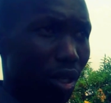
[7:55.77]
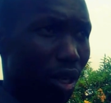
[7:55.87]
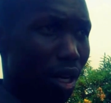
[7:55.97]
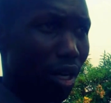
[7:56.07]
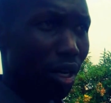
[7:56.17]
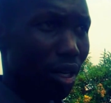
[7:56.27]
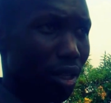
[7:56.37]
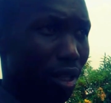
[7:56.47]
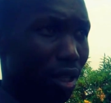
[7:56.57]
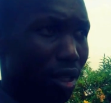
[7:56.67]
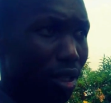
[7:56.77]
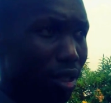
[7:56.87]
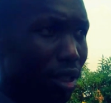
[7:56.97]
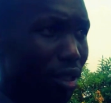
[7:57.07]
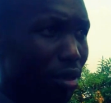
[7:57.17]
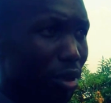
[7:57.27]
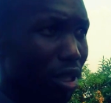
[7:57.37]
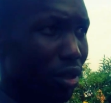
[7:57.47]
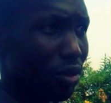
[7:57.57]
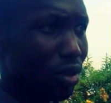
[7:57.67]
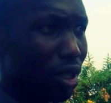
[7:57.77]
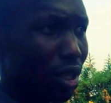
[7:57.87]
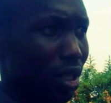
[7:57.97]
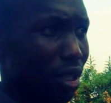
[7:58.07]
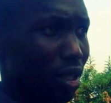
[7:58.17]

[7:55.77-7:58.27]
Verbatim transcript: Yeah, I think it is just a matter of uh,